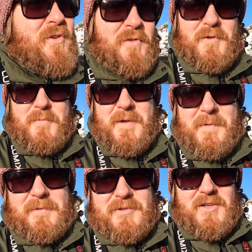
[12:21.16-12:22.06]
a good few
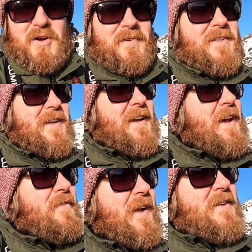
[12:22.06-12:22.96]
people just over to the
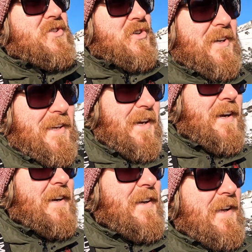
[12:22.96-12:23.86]
left hand side
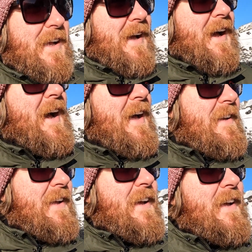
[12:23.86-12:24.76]
here,
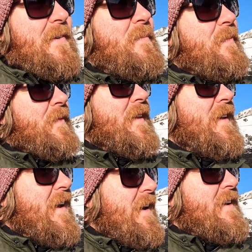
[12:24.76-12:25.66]
and
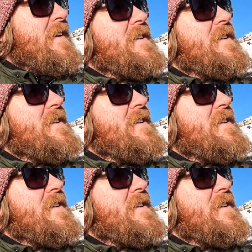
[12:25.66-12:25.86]
yeah, I think